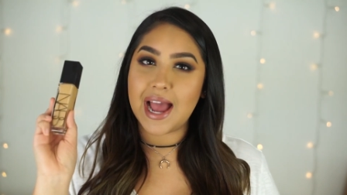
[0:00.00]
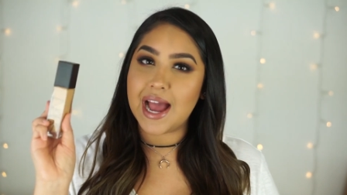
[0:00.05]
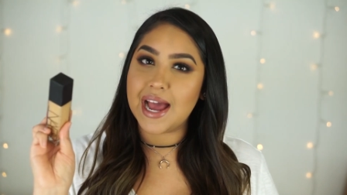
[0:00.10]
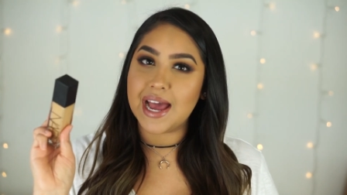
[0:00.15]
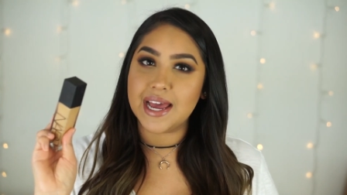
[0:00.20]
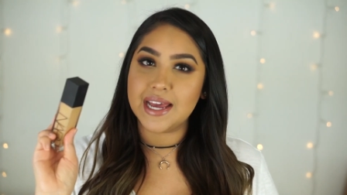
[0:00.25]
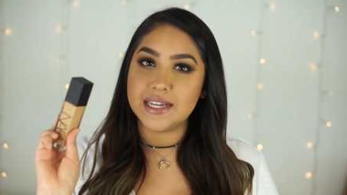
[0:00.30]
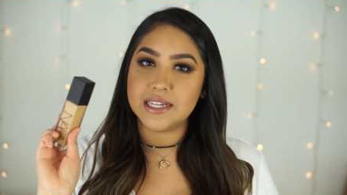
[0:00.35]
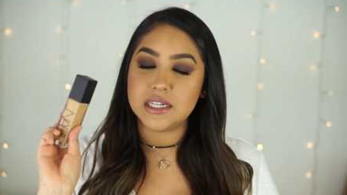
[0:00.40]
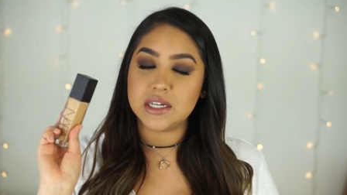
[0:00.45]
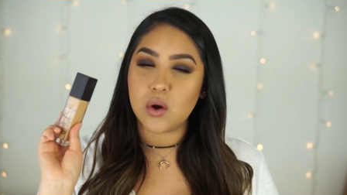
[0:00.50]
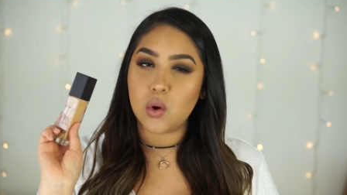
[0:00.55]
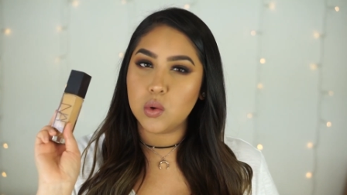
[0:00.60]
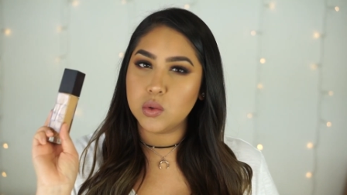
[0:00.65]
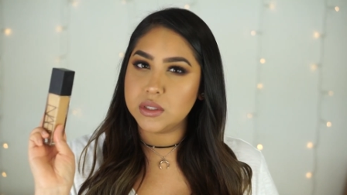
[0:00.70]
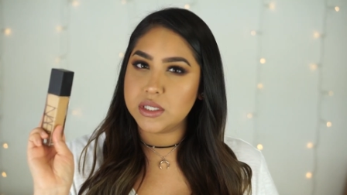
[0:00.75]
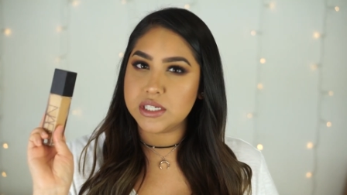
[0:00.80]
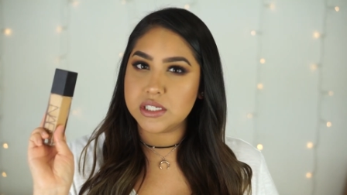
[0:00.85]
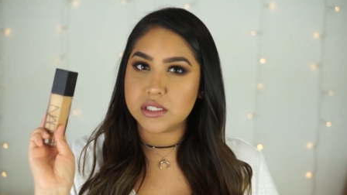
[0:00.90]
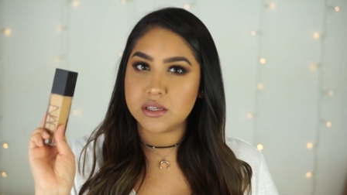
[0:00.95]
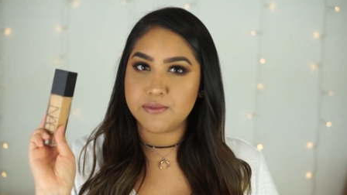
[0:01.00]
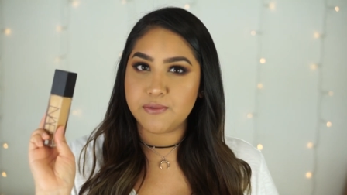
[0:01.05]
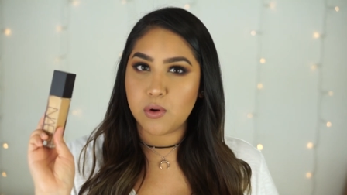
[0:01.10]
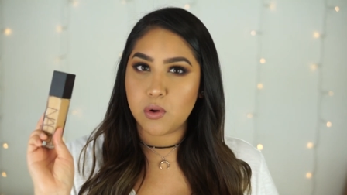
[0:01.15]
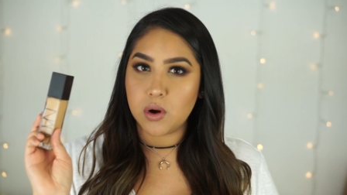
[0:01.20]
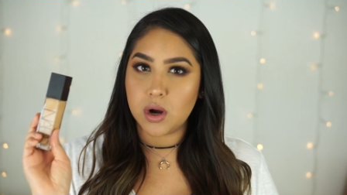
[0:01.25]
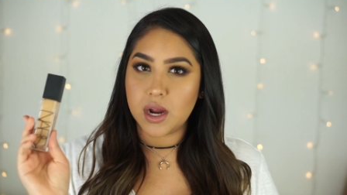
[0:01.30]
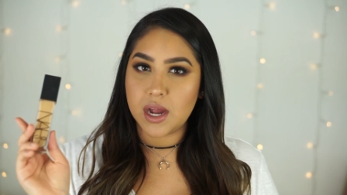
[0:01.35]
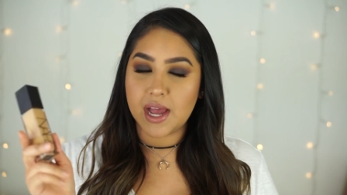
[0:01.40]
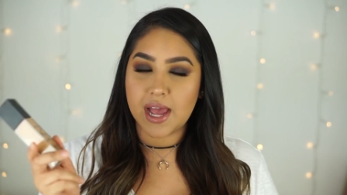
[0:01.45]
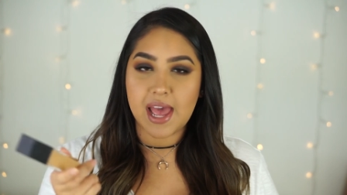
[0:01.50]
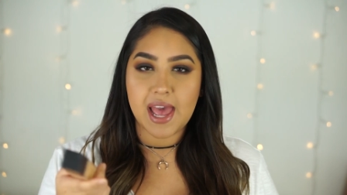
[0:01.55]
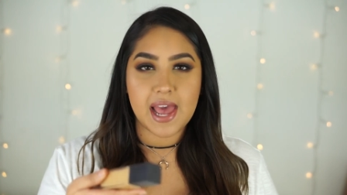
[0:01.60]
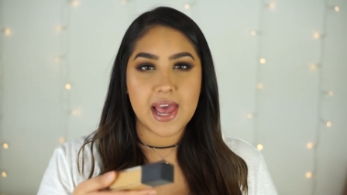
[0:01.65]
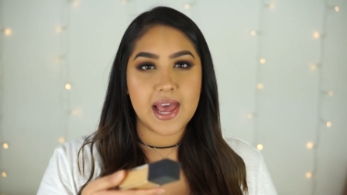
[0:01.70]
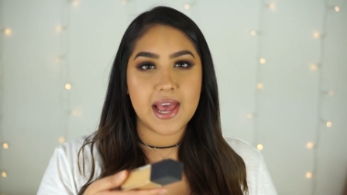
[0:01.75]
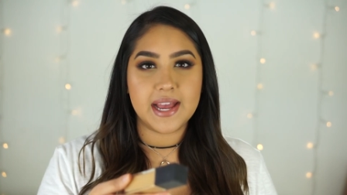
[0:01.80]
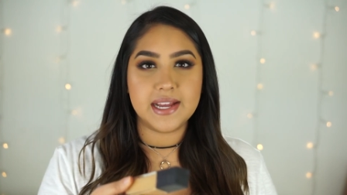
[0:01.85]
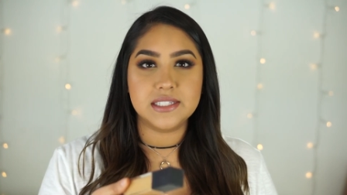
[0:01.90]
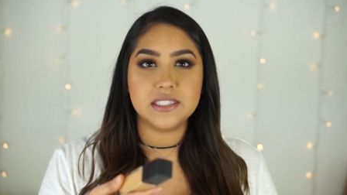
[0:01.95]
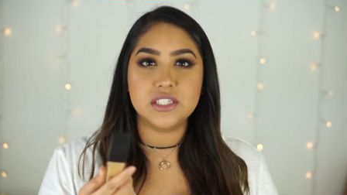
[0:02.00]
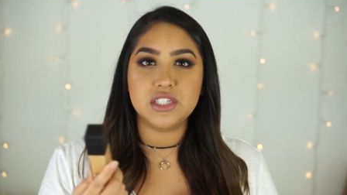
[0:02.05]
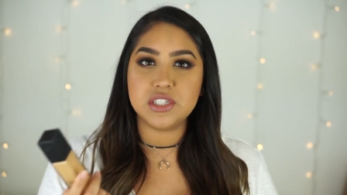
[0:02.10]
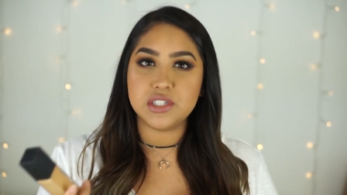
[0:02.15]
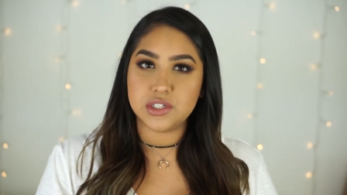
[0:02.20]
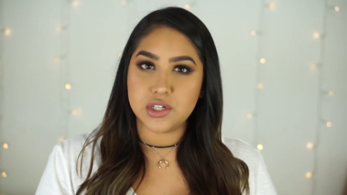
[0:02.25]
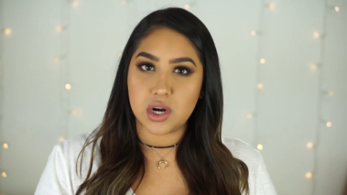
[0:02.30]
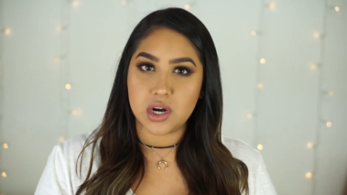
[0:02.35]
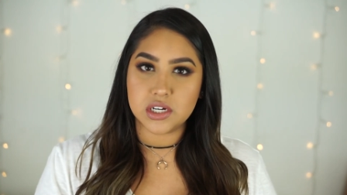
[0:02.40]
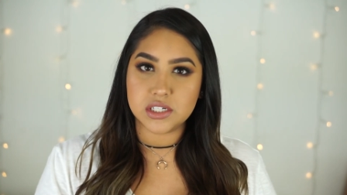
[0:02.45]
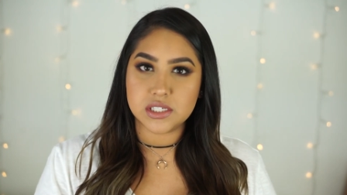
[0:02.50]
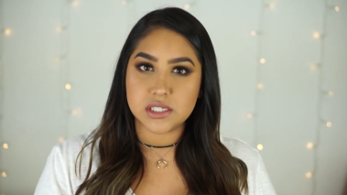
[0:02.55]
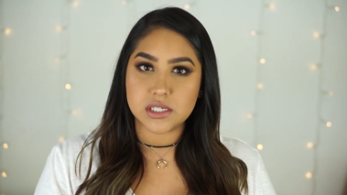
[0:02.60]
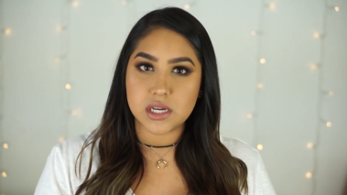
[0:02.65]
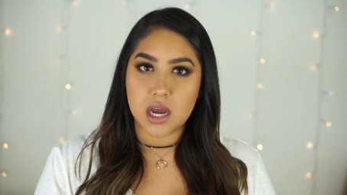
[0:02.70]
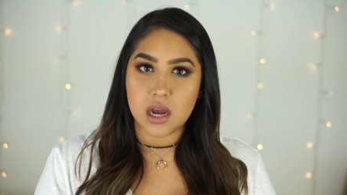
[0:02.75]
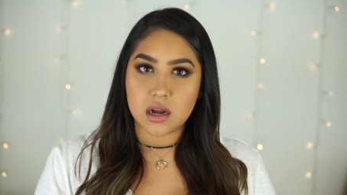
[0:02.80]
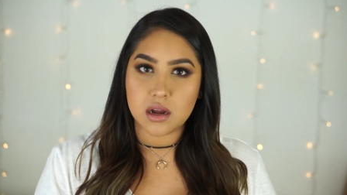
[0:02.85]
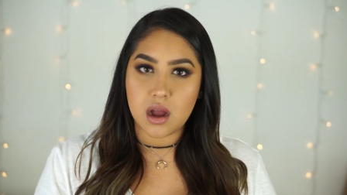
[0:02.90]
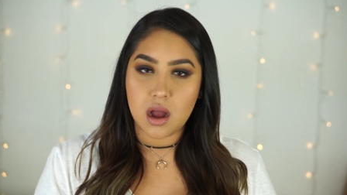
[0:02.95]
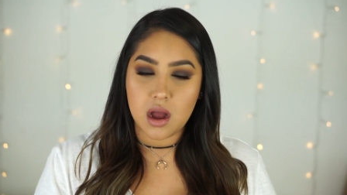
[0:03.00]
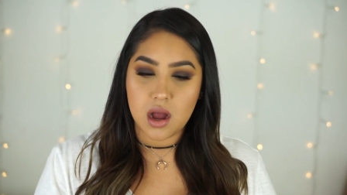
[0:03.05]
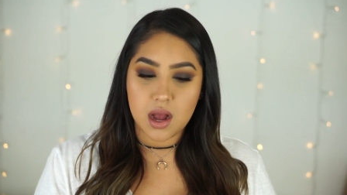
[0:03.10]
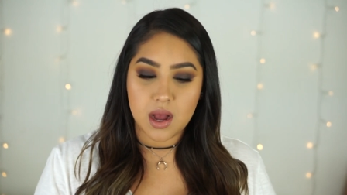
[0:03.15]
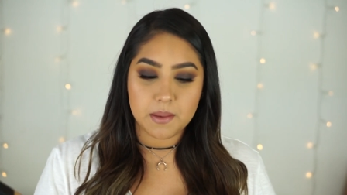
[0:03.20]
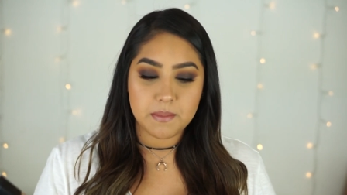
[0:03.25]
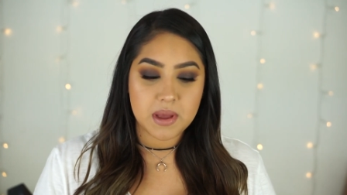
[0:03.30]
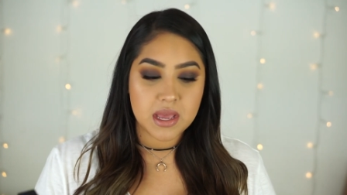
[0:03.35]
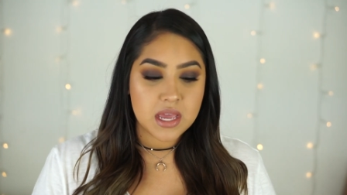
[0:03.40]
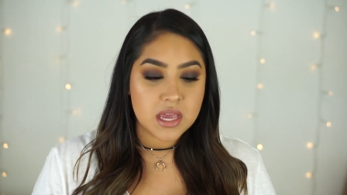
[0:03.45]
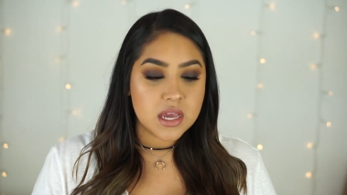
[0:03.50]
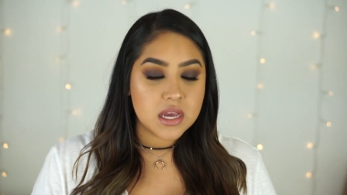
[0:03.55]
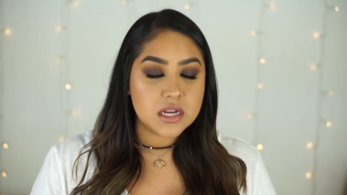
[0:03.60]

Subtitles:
at only Sephora and Nars.com.